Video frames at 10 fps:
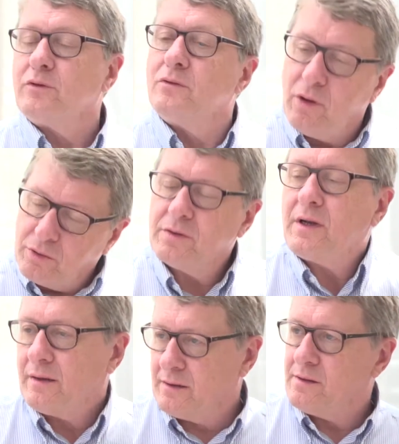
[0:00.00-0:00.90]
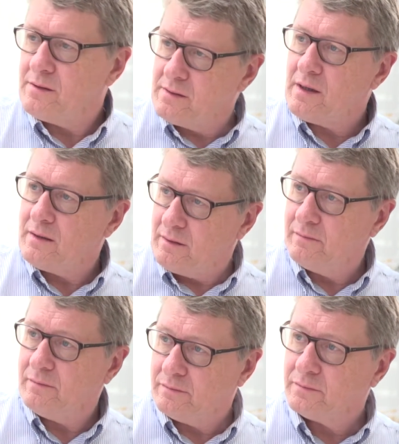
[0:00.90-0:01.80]
not to take decisions either,
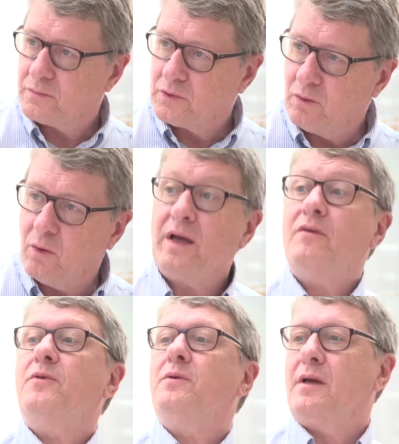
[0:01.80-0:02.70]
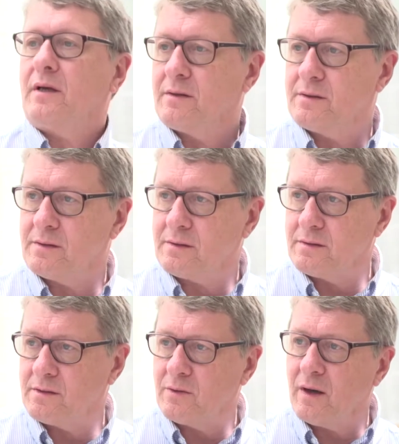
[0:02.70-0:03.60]
or if you take
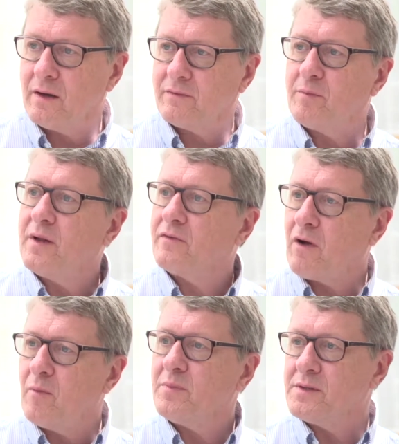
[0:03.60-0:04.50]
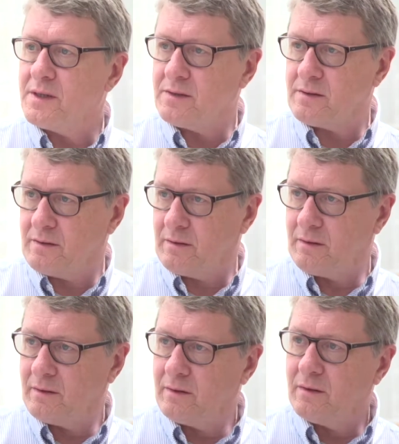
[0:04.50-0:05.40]
decisions, to have a bit of compensation
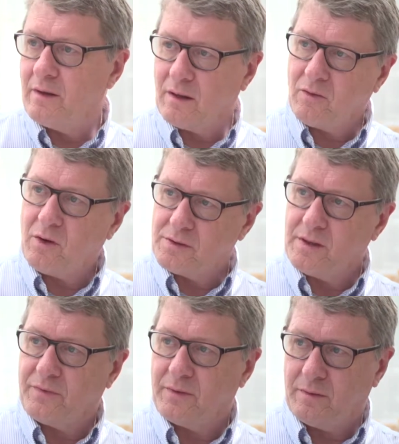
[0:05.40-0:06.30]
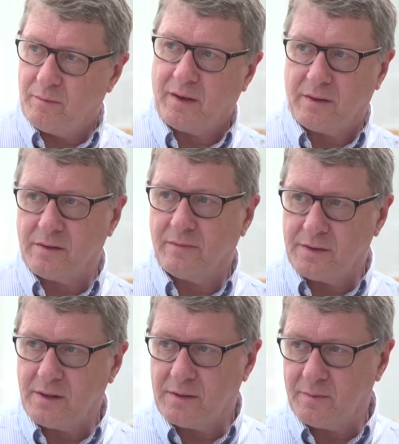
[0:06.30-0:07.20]
across different methods of
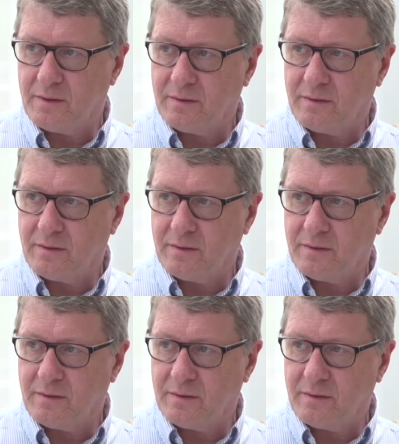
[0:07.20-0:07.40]
assessment.